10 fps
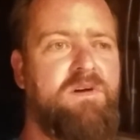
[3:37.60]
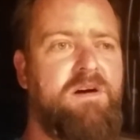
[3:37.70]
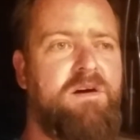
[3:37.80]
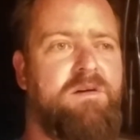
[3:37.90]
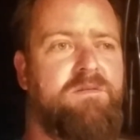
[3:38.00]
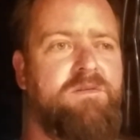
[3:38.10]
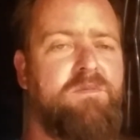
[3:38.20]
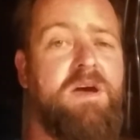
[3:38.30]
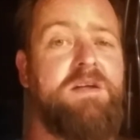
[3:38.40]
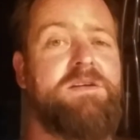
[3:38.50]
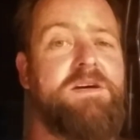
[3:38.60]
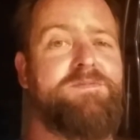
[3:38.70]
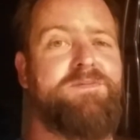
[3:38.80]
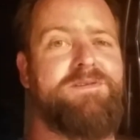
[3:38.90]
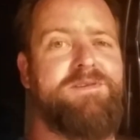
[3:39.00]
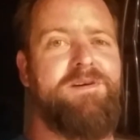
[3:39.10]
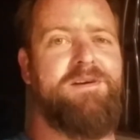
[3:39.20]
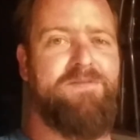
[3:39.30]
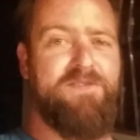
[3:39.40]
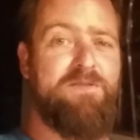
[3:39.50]
I'm getting desperate, so
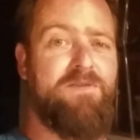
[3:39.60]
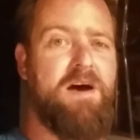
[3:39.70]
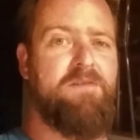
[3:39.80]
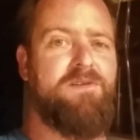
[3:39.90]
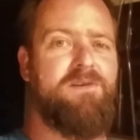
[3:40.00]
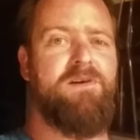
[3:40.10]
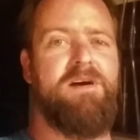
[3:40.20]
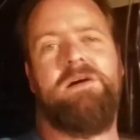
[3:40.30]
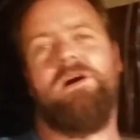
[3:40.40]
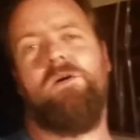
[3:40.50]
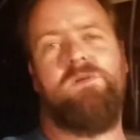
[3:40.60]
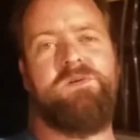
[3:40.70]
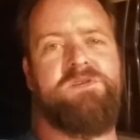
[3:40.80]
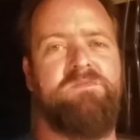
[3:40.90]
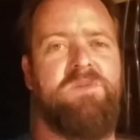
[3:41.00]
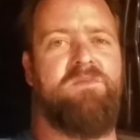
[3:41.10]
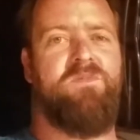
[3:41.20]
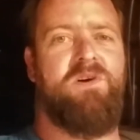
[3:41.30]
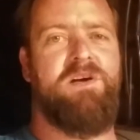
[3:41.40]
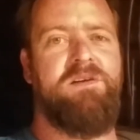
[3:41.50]
if I have to, I will submit
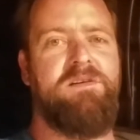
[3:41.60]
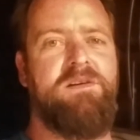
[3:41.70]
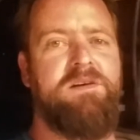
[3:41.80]
my